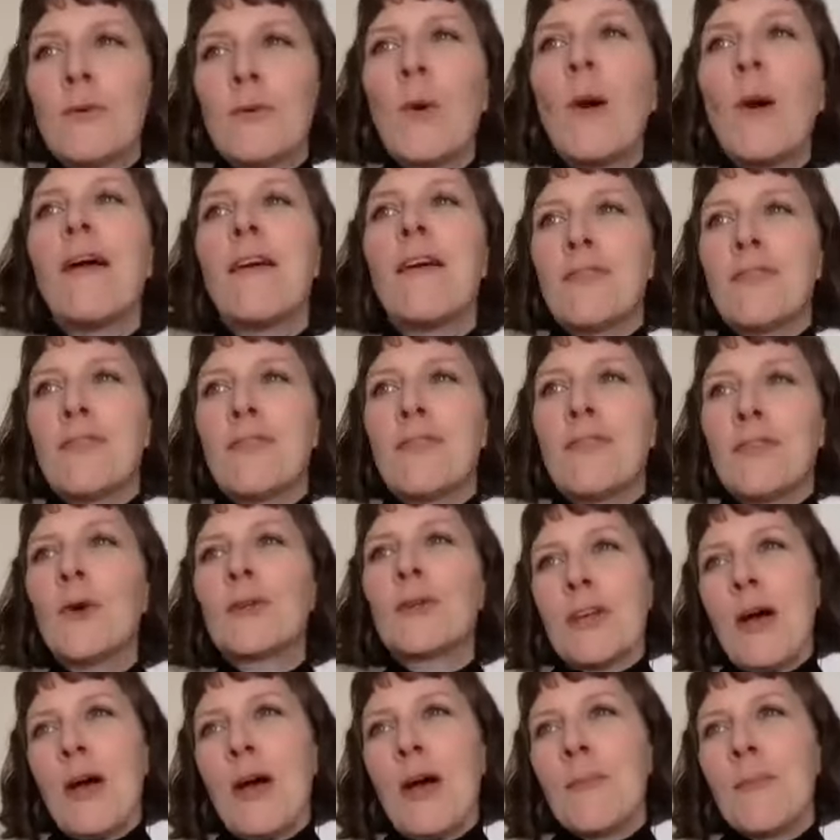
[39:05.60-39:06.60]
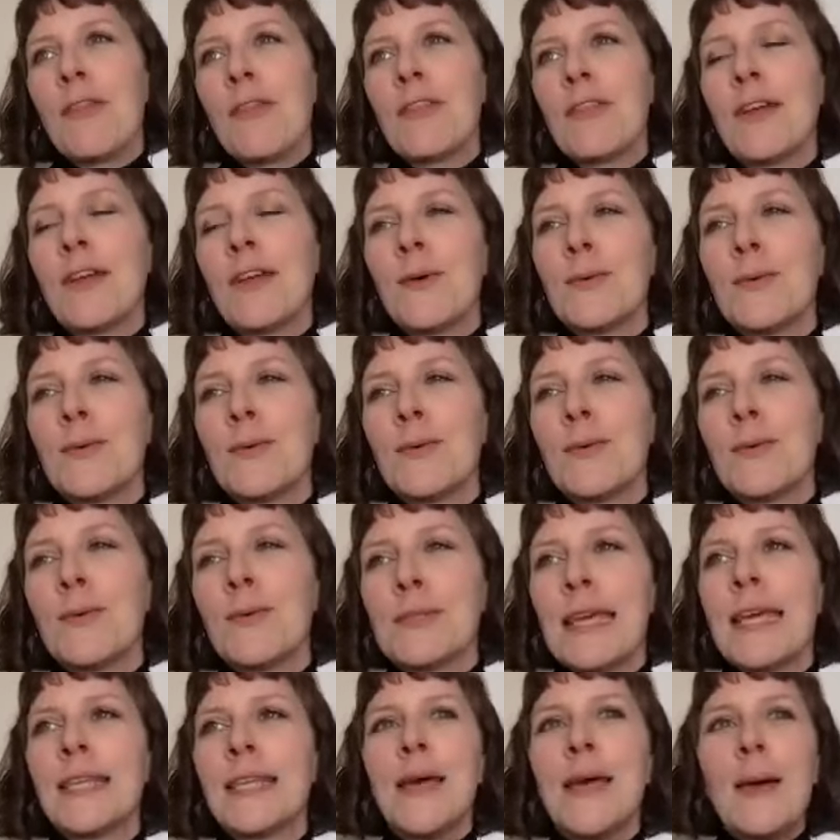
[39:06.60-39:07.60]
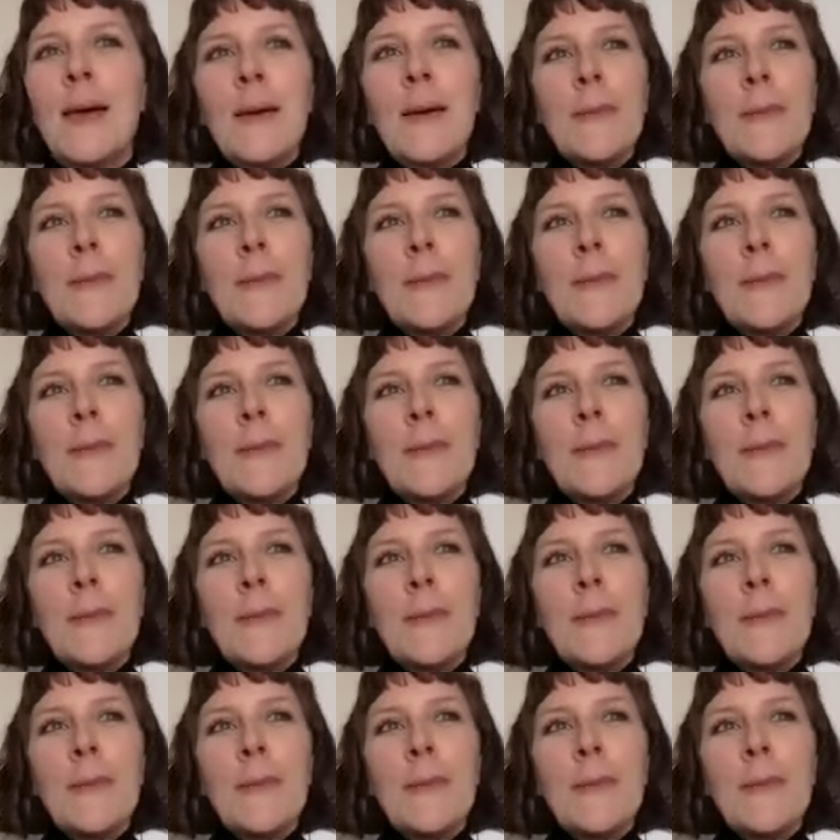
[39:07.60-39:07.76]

quite a long time ago, I think I was a kid,